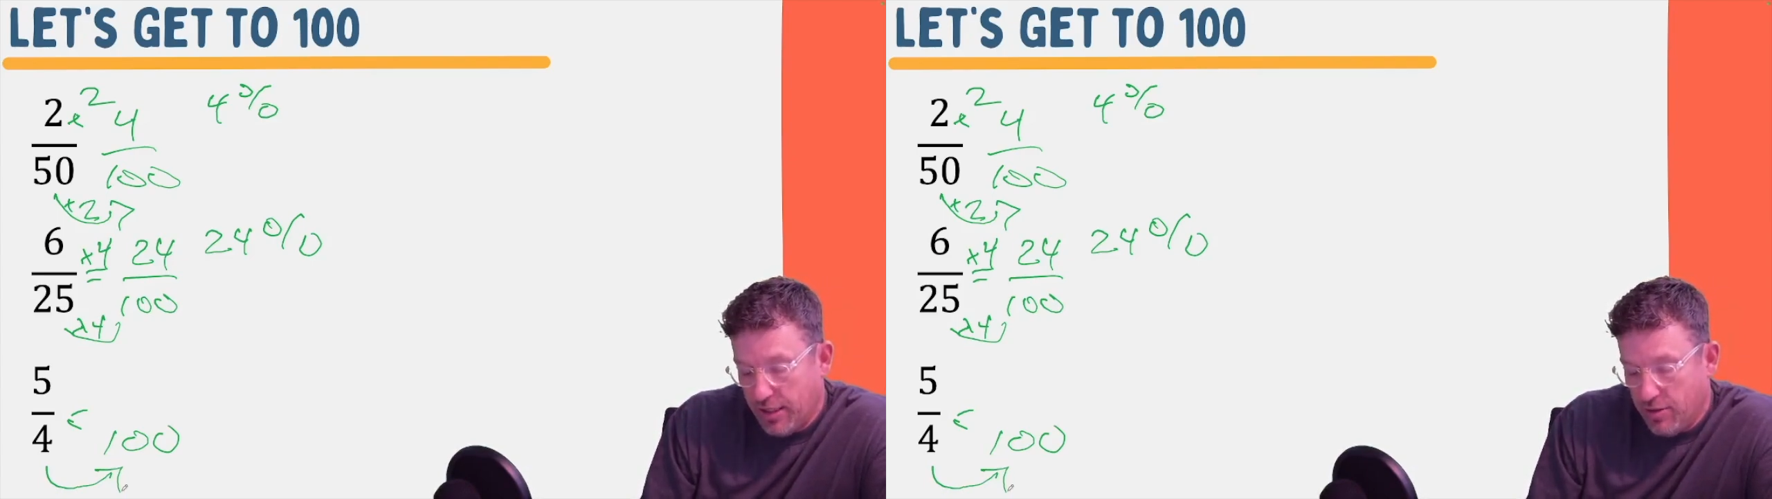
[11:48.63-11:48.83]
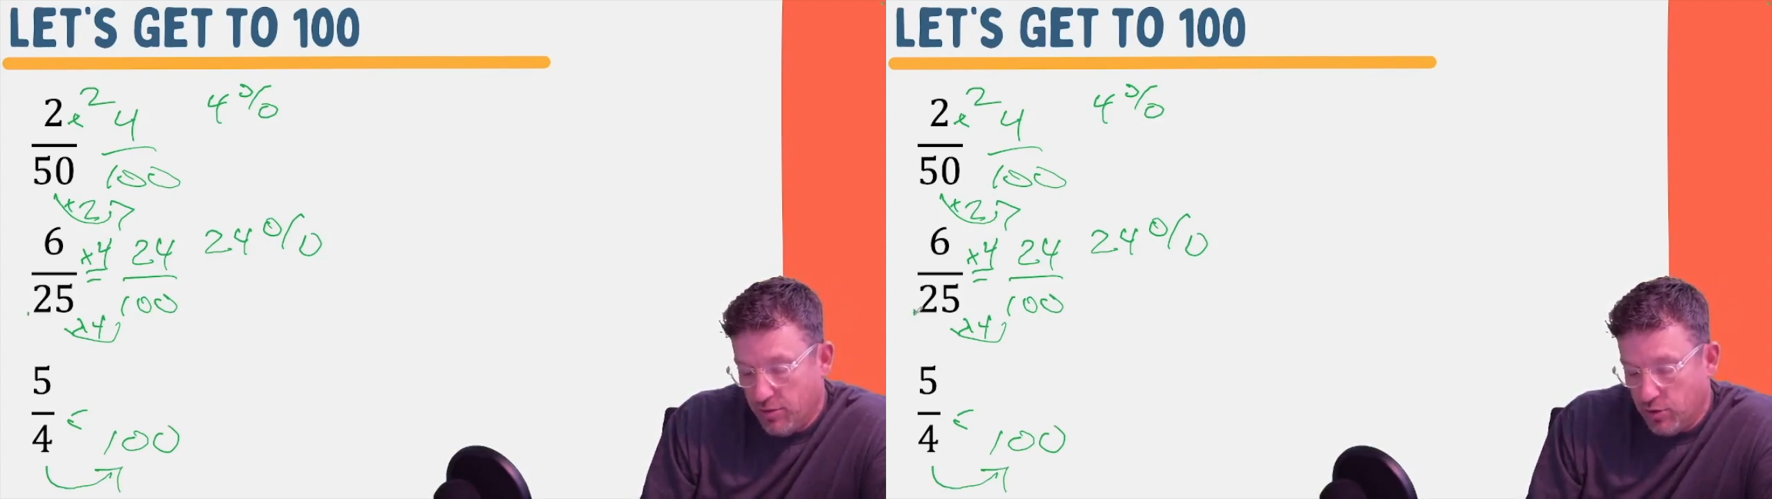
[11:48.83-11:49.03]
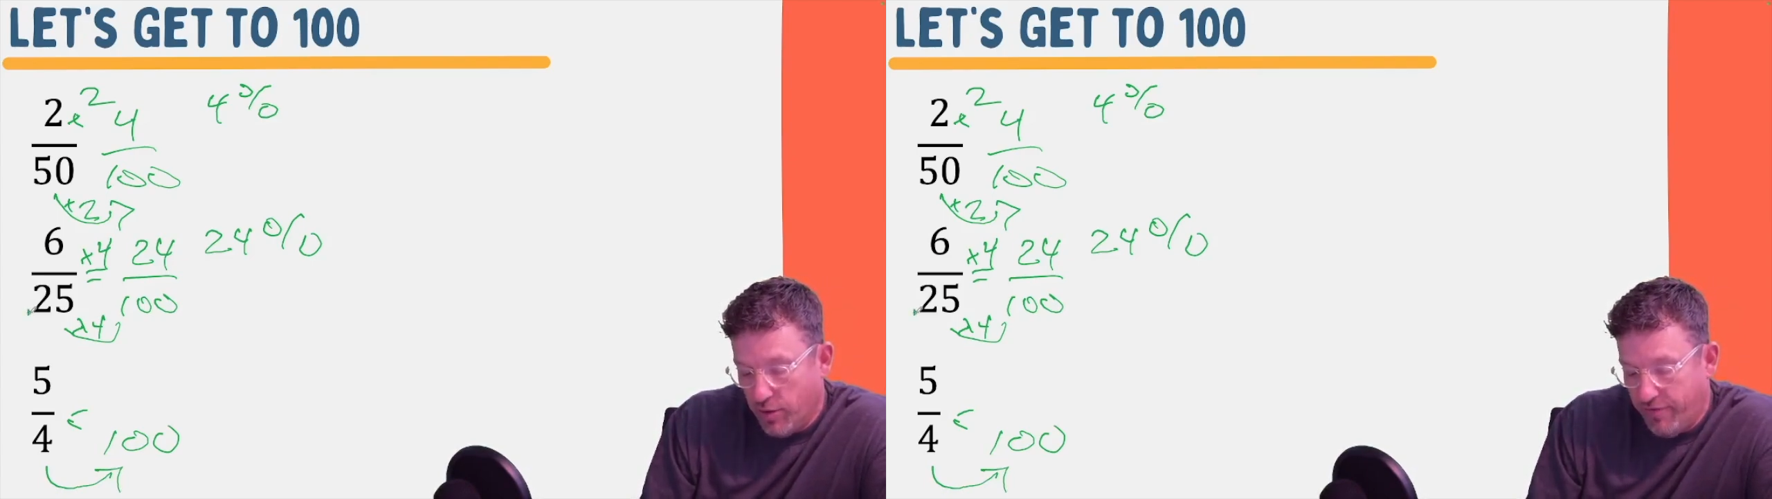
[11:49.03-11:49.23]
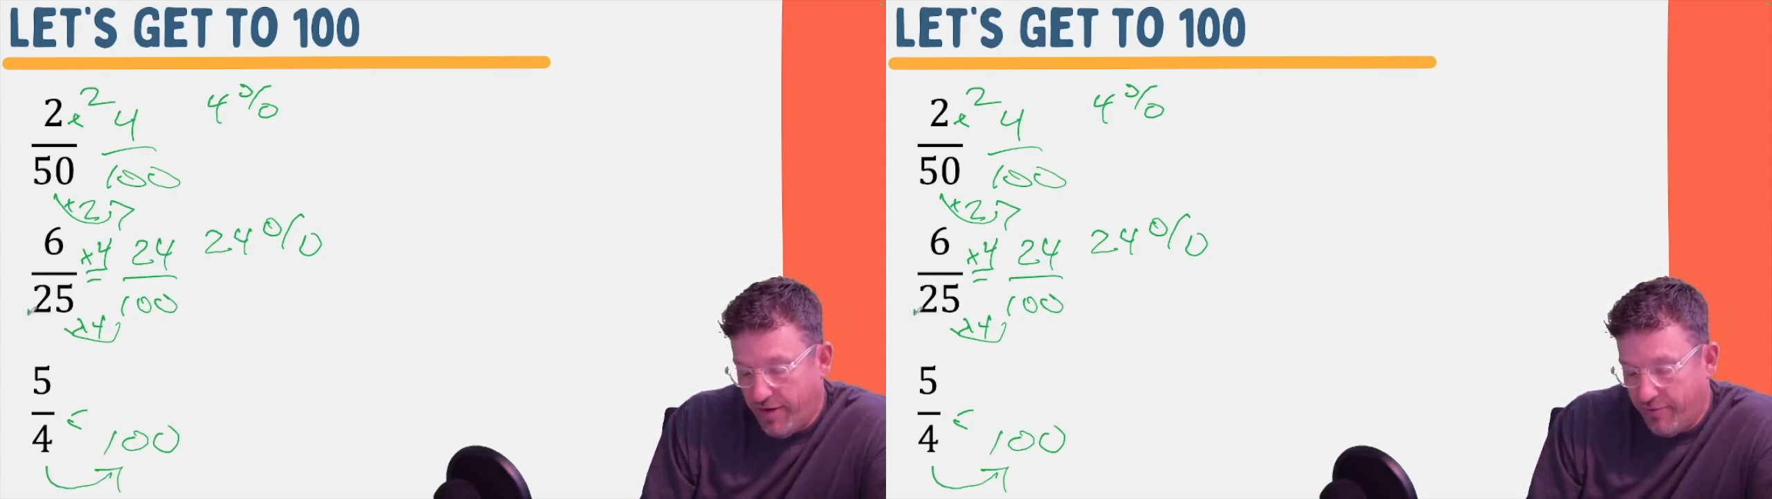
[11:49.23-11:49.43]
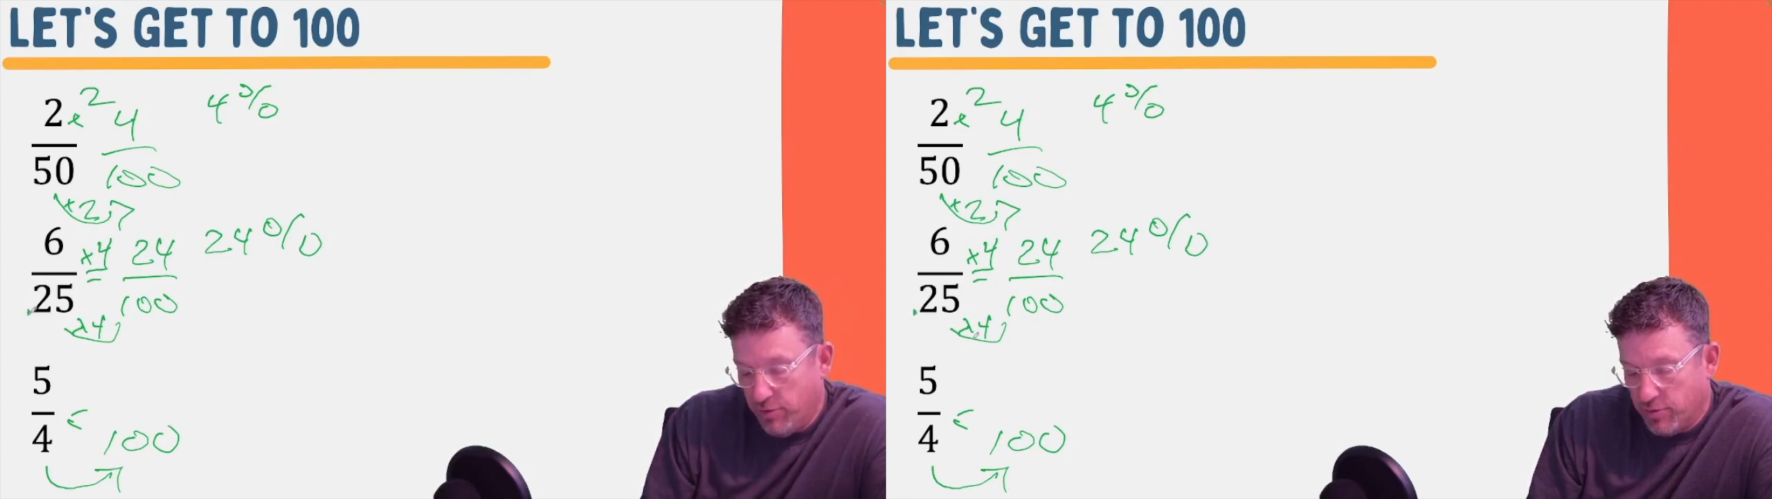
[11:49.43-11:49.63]
oh,
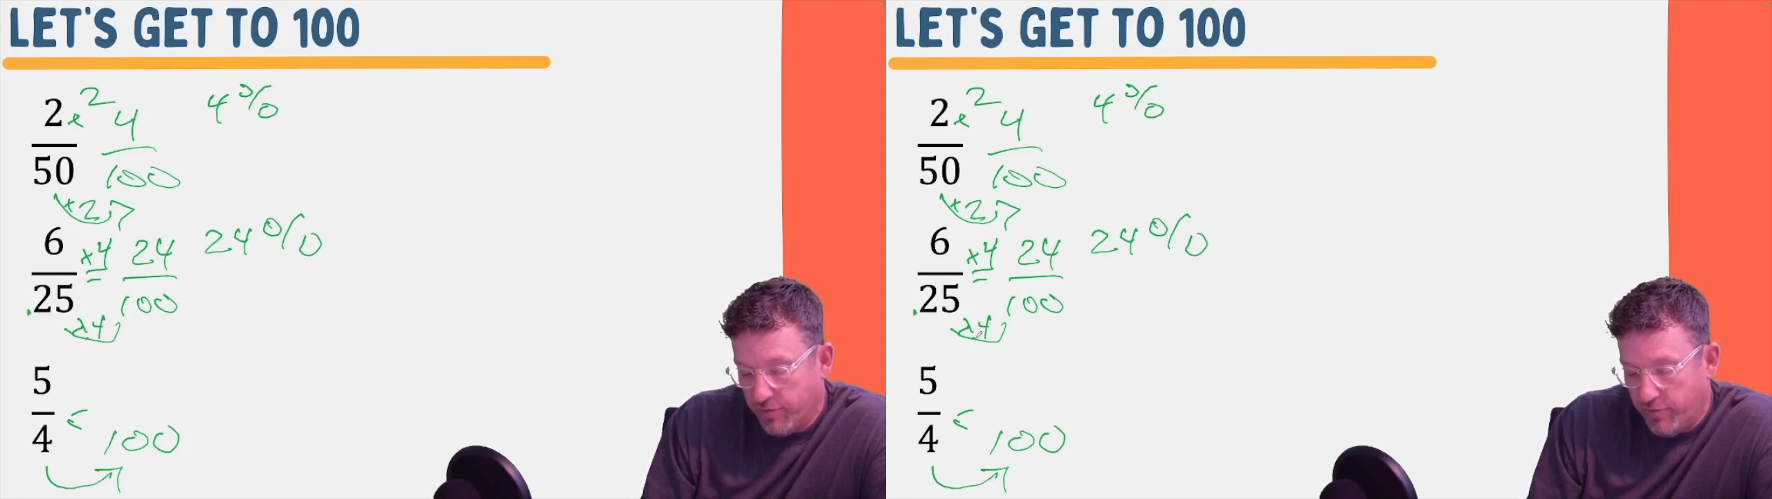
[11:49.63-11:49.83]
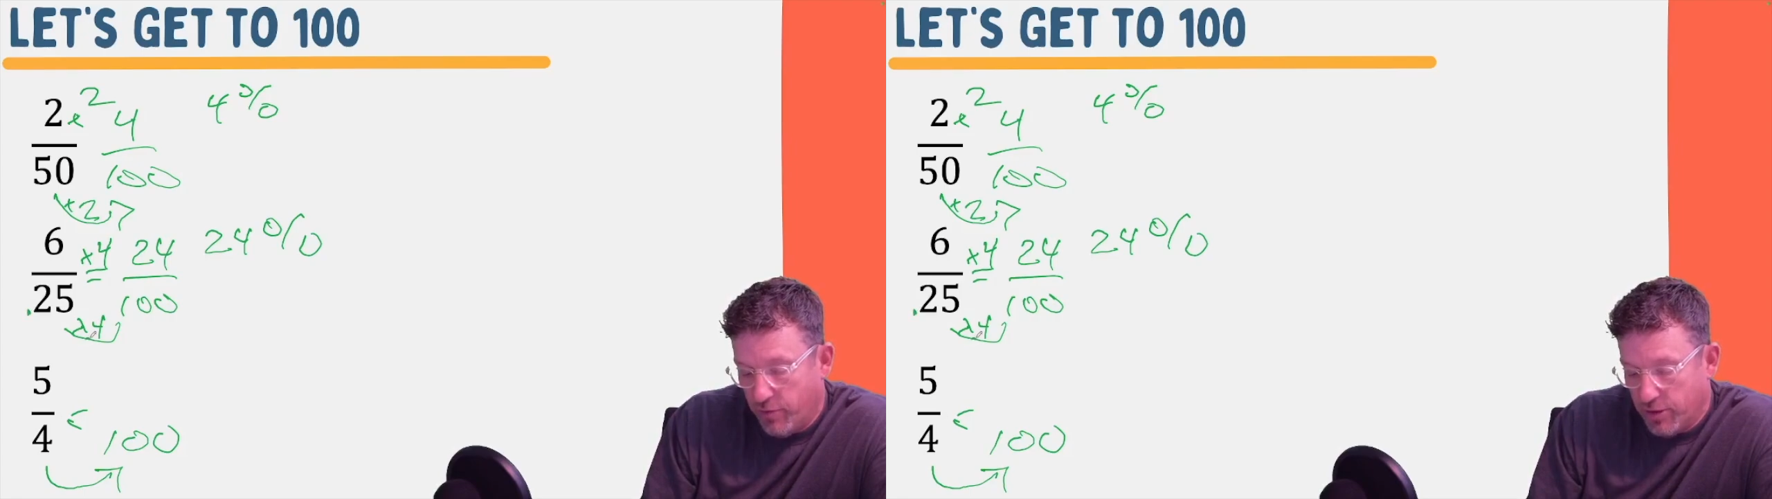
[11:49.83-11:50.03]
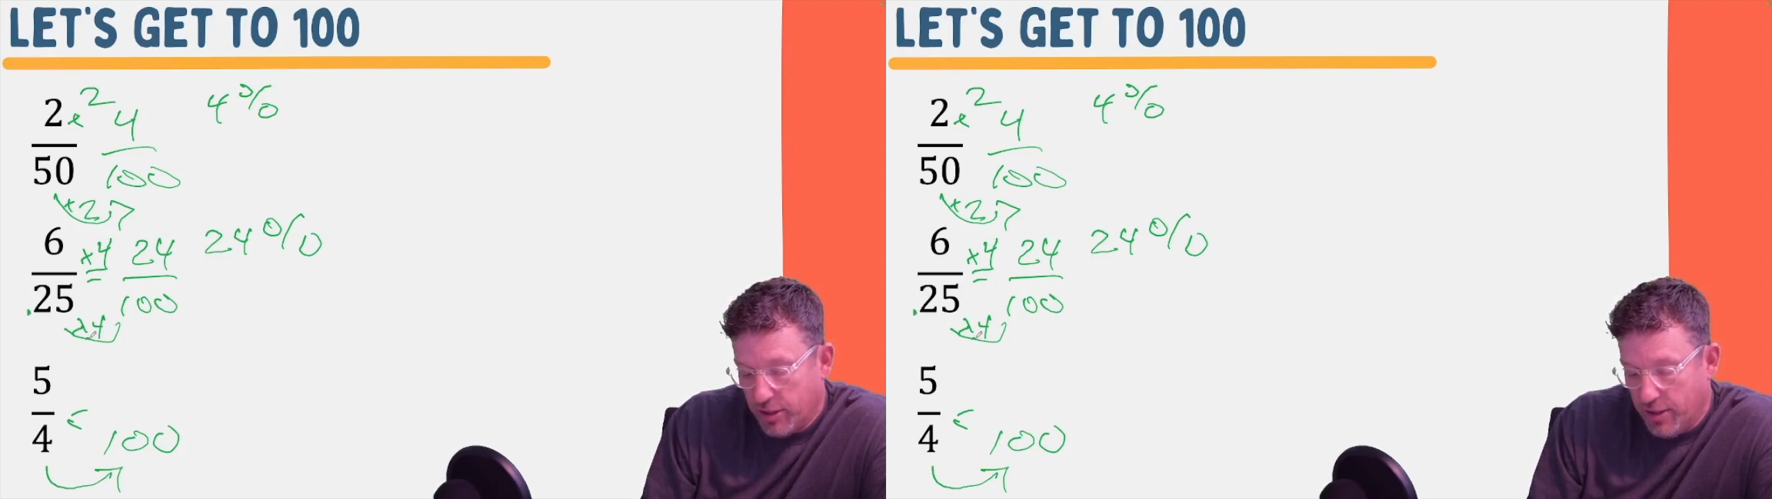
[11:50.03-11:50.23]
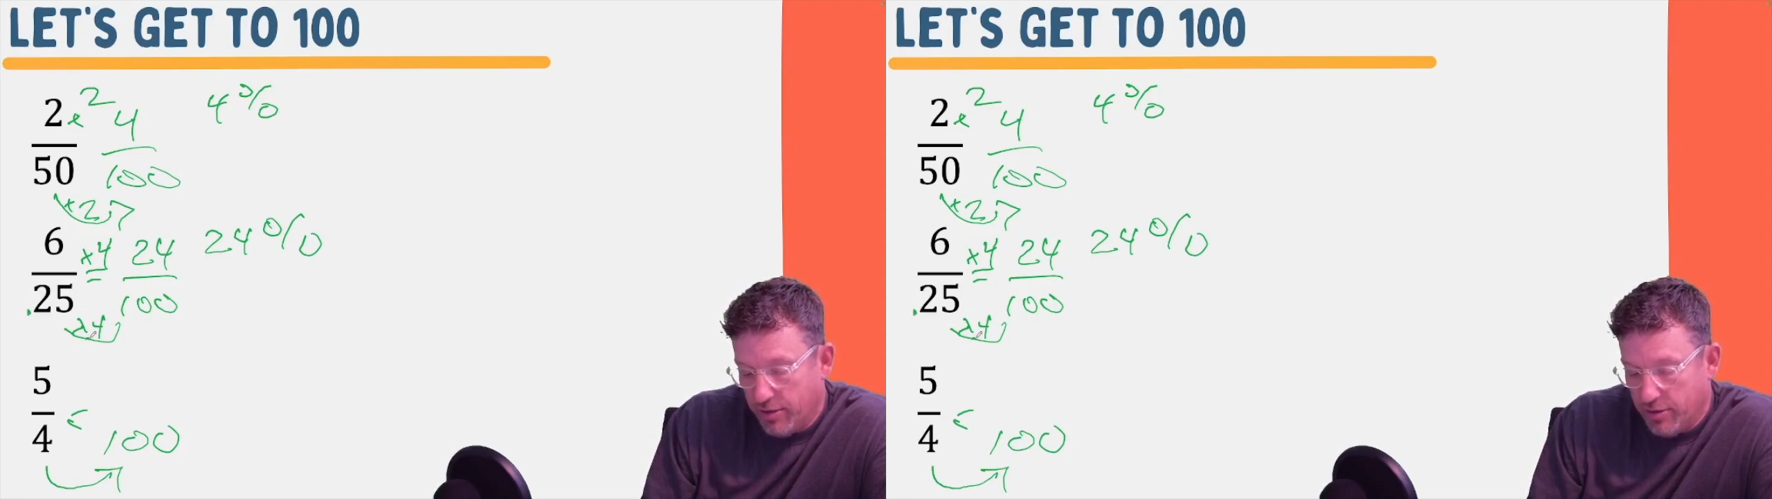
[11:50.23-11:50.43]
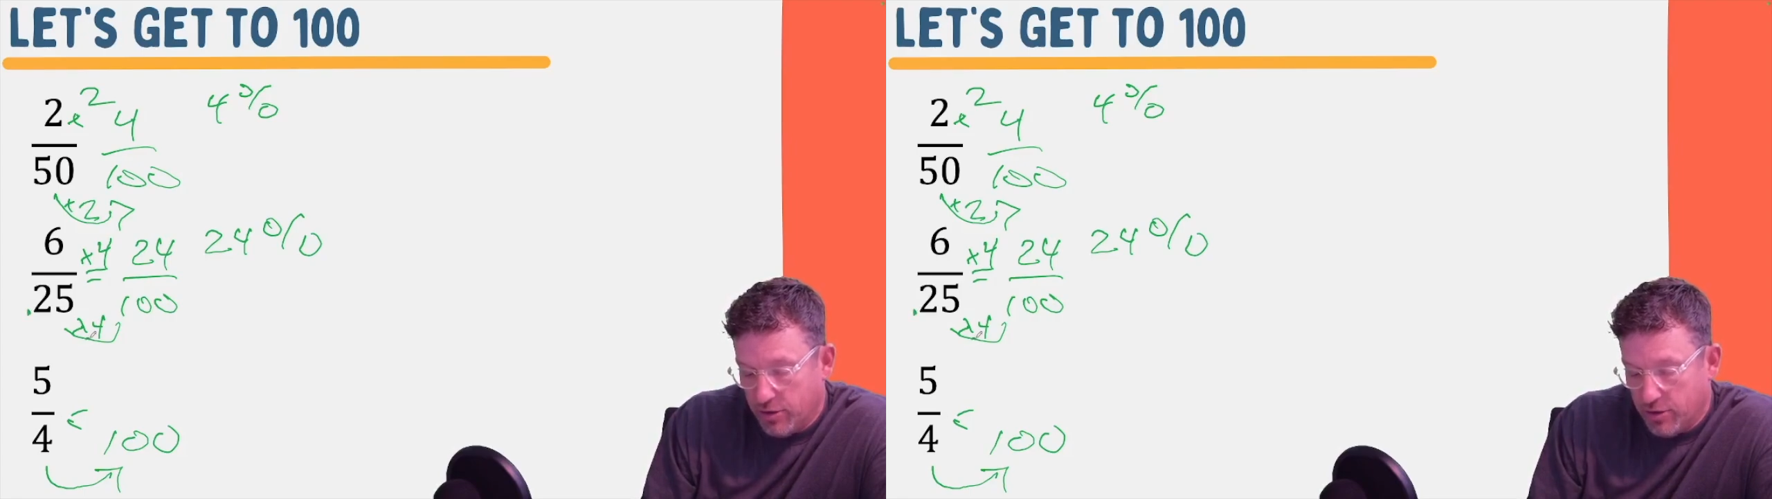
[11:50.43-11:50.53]
25 groups of 4 is 100,